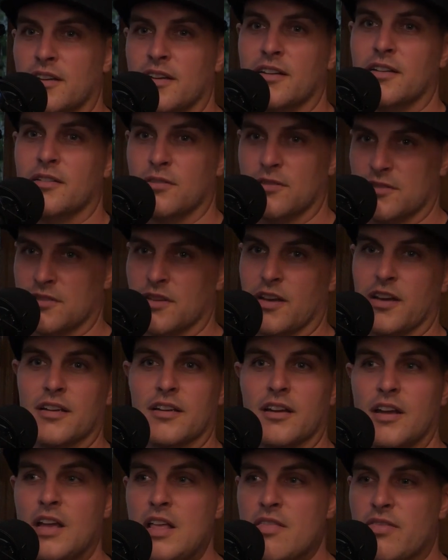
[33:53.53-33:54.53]
it was like
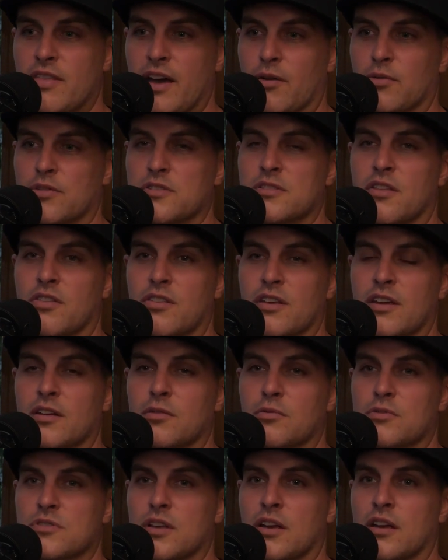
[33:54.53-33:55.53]
that was the thing. It
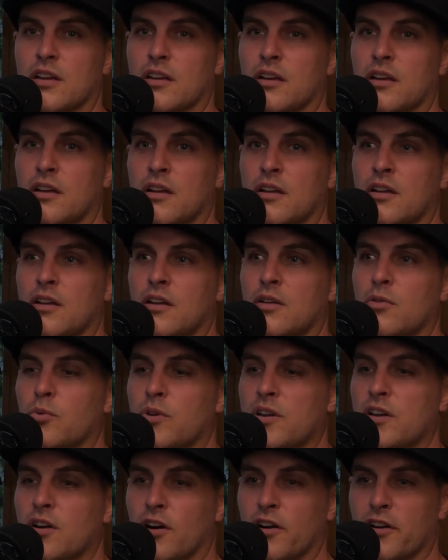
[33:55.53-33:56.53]
was like
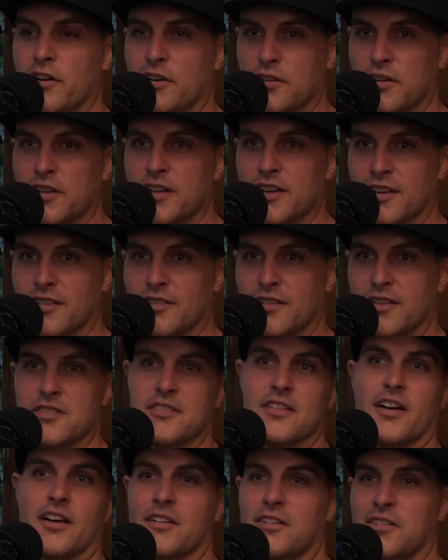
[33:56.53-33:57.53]
we are a clique that's
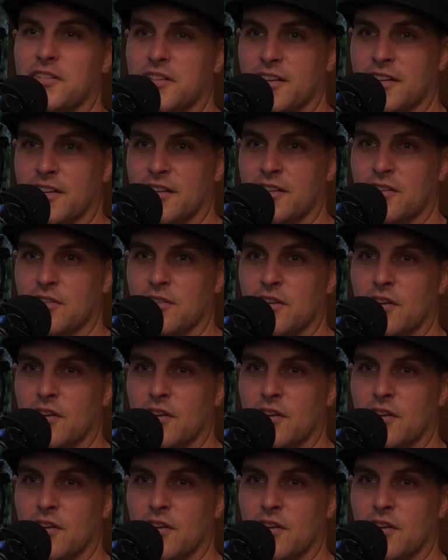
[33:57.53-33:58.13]
not a clique. You know,